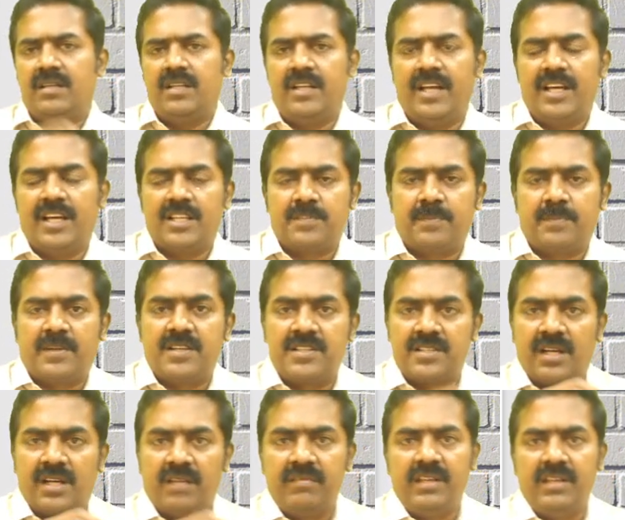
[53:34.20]
Expense
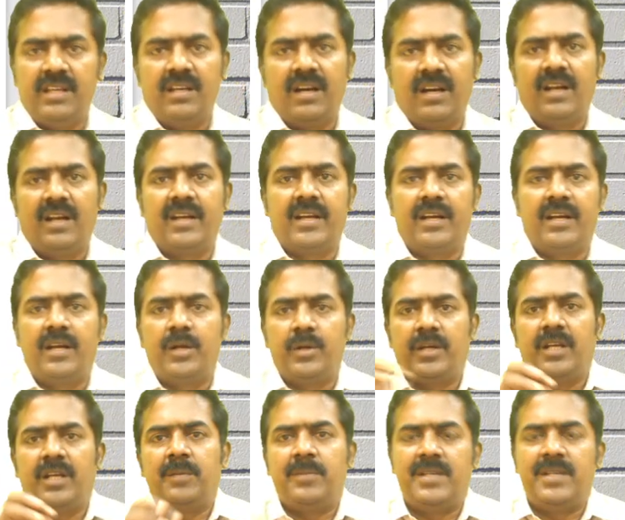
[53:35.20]
of V allocated to
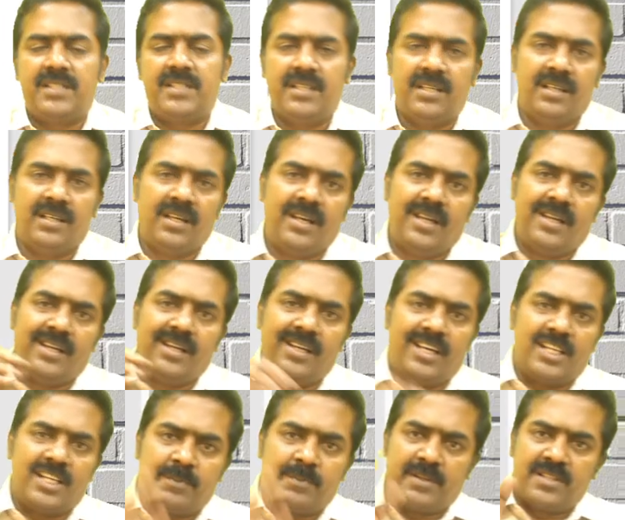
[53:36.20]
ABC.
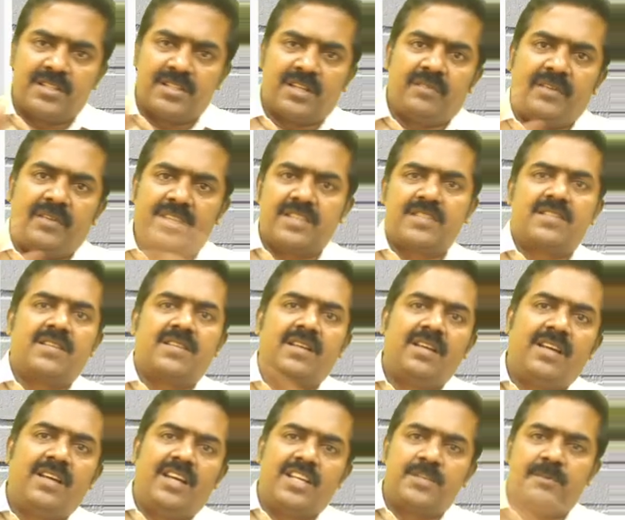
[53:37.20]
Expense of X,
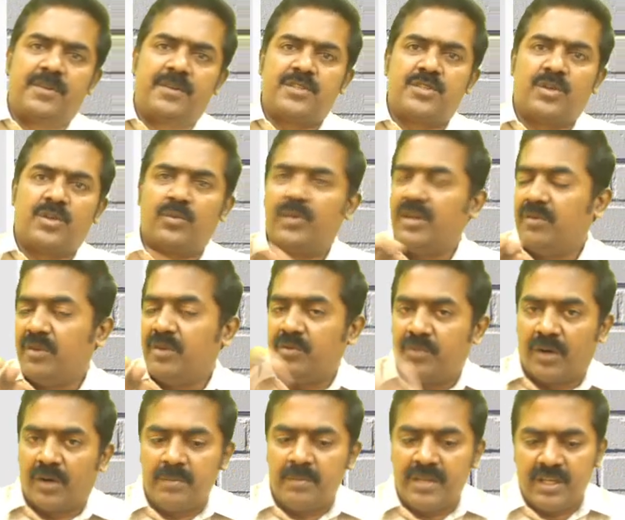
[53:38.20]
expense of Y. We
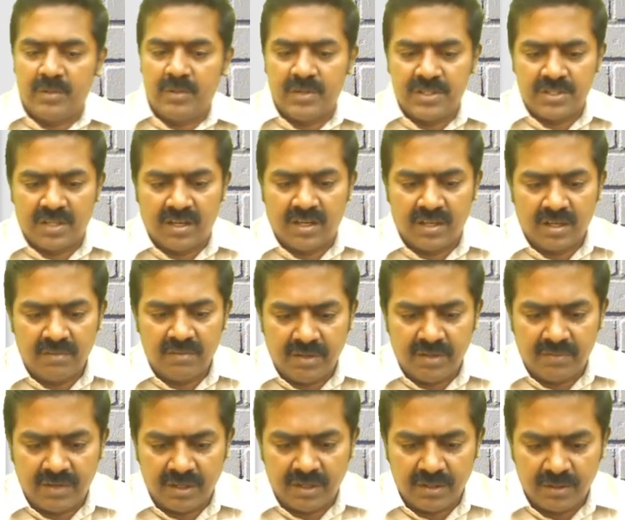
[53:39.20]
formed equation and all we
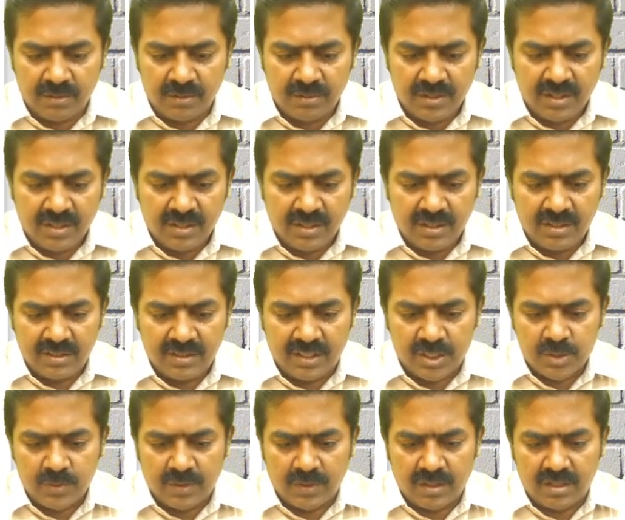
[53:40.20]
have done, That
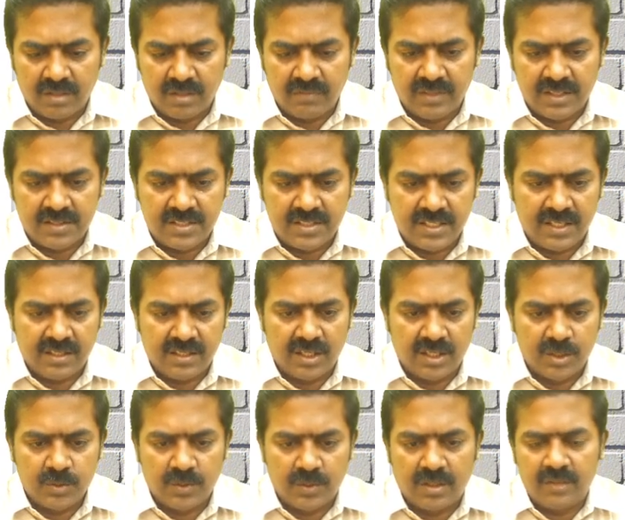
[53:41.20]
is what we had seen. That
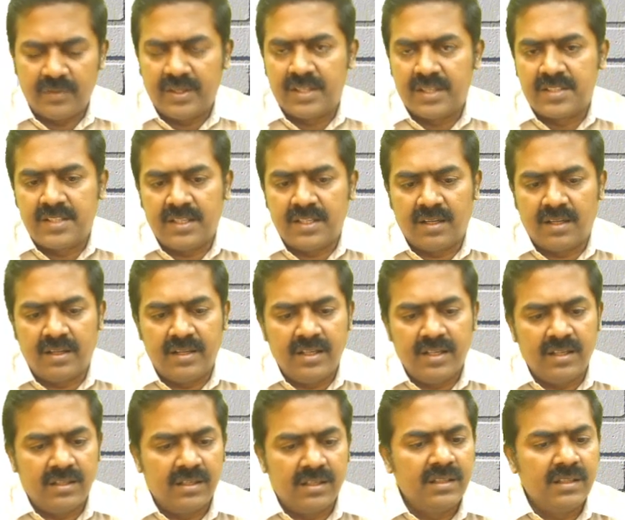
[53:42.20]
is what we had seen already
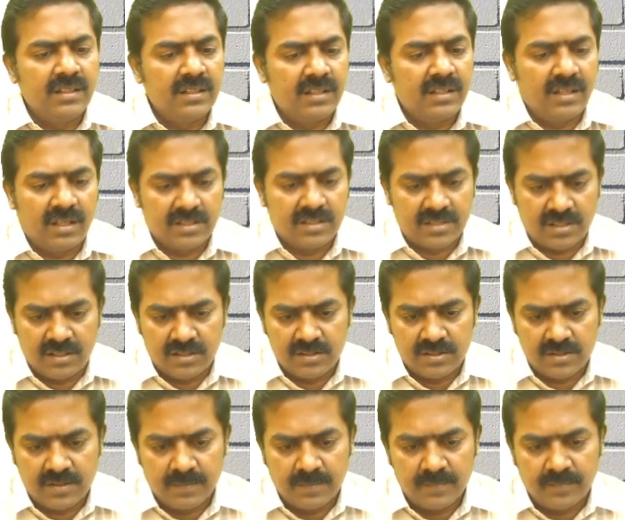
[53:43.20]
in the last
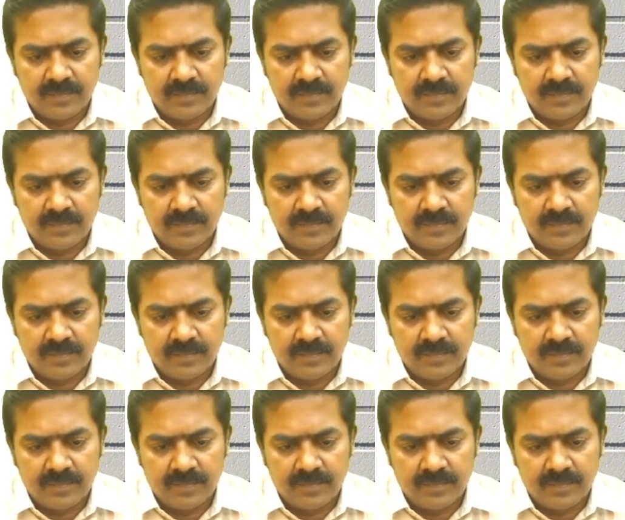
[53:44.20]
class.